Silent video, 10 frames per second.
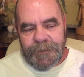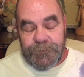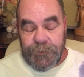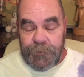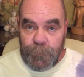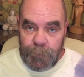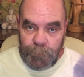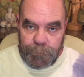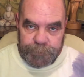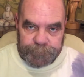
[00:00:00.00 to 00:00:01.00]
January
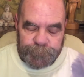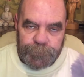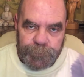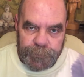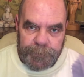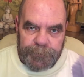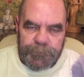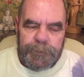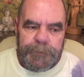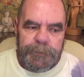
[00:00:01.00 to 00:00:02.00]
1,
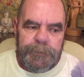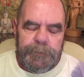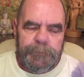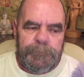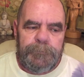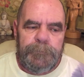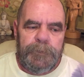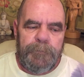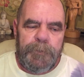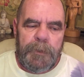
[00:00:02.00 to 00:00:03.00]
2009, an
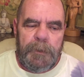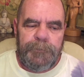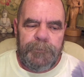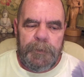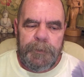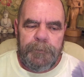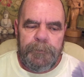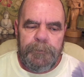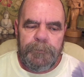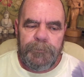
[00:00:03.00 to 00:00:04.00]
apology
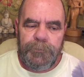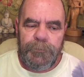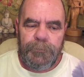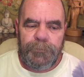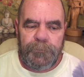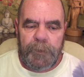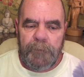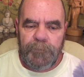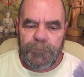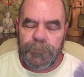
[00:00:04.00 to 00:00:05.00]
letter to
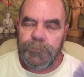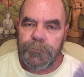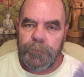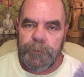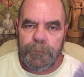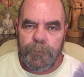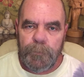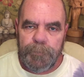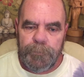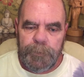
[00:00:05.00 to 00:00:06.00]
survivors of Straight
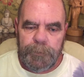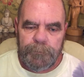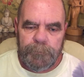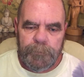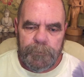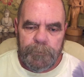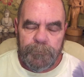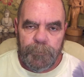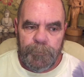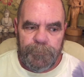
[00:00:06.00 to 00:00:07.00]
Incorporated
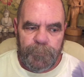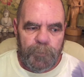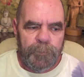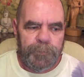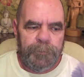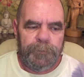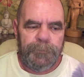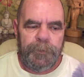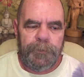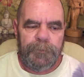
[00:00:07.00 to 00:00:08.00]
from a former
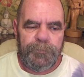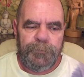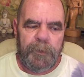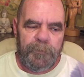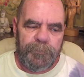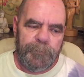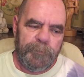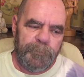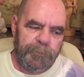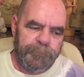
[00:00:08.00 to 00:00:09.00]
executive staff
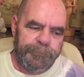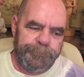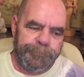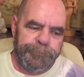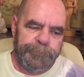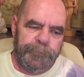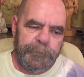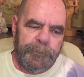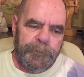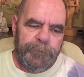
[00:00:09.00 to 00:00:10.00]
member.
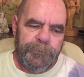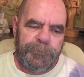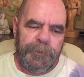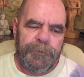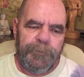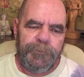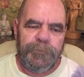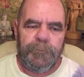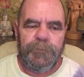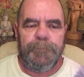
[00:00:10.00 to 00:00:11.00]
This letter is
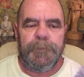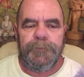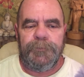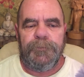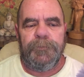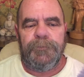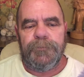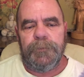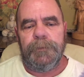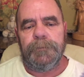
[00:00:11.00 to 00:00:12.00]
in response to the
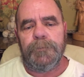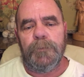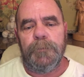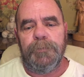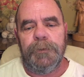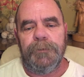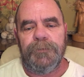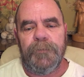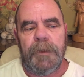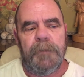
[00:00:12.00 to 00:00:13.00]
Straight Incorporated
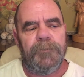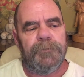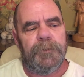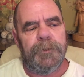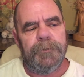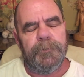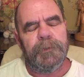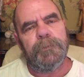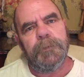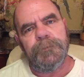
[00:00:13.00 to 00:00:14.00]
survivors letter
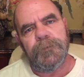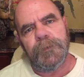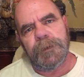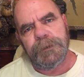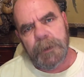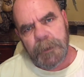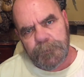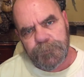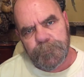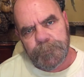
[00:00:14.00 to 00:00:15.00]
requesting
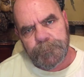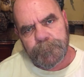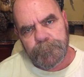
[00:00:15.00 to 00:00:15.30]
acknowledgement